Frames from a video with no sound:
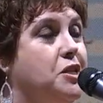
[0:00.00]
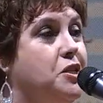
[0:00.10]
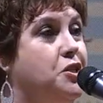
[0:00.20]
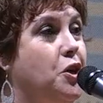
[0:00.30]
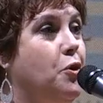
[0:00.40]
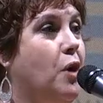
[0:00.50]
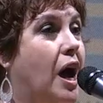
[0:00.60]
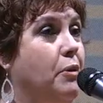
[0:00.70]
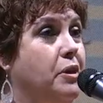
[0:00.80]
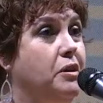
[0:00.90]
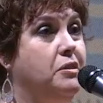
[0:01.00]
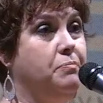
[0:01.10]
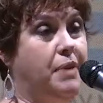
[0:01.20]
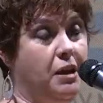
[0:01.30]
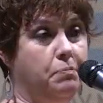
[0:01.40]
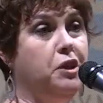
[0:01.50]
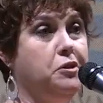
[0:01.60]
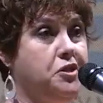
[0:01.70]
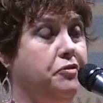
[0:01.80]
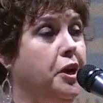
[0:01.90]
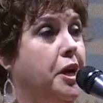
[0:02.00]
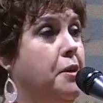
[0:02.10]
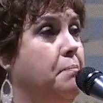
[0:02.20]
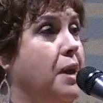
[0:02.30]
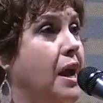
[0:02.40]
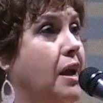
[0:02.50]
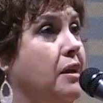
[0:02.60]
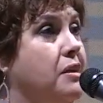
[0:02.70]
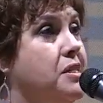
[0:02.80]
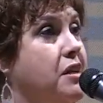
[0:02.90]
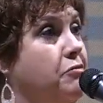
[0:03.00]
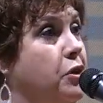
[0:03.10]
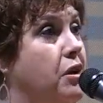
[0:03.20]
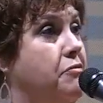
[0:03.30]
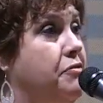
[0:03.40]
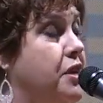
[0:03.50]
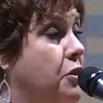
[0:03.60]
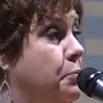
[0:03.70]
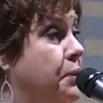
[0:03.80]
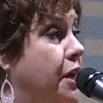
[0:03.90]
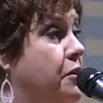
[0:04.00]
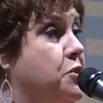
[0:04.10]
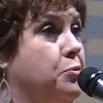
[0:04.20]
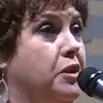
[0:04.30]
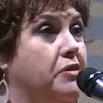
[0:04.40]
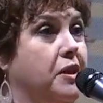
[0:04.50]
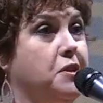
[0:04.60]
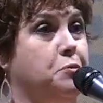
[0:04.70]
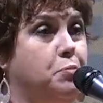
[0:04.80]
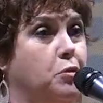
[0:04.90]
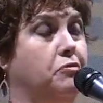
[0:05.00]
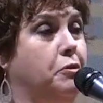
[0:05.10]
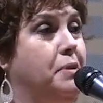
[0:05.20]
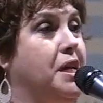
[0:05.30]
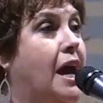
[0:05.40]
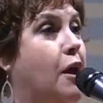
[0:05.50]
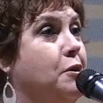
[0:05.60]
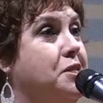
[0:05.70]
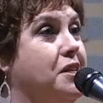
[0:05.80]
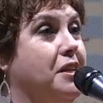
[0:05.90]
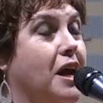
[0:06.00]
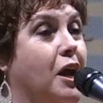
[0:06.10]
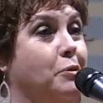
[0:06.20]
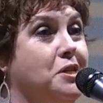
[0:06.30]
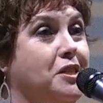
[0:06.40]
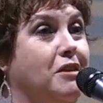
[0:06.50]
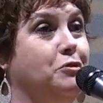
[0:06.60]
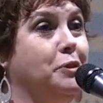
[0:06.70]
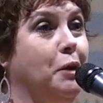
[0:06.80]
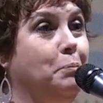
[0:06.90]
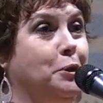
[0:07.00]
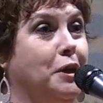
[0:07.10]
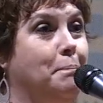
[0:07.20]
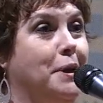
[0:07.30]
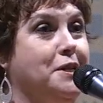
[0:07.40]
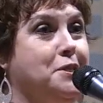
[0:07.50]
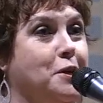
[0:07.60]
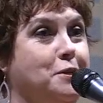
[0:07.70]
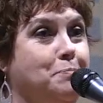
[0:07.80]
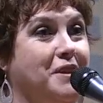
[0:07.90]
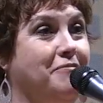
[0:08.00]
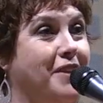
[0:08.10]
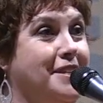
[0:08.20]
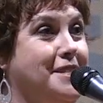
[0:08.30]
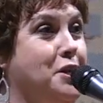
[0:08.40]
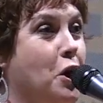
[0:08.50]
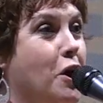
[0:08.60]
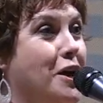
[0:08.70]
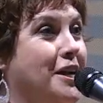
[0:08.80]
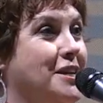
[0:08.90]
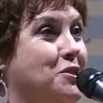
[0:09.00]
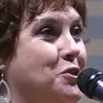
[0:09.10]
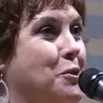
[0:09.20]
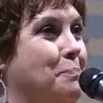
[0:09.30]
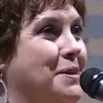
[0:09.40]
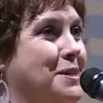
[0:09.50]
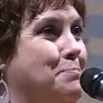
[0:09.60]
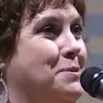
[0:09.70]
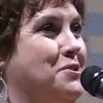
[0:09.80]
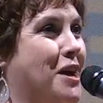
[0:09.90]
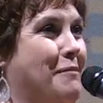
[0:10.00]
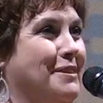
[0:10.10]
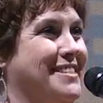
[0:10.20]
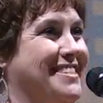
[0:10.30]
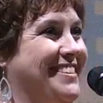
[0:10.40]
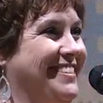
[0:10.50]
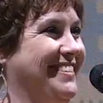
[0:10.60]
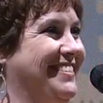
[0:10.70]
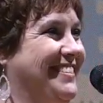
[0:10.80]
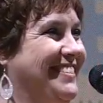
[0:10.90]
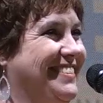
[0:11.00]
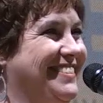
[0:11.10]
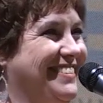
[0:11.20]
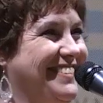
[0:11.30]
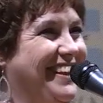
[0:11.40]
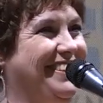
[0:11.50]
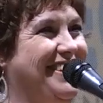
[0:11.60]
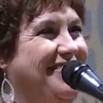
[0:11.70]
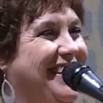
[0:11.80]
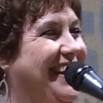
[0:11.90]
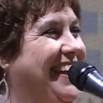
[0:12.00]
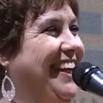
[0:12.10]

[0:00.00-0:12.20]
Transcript: So I would make meals for him, and several of the other players were living in this beautiful big house, and I always loved when I pulled up and I saw his big fancy car, and he'd show up in his pajamas. I loved it.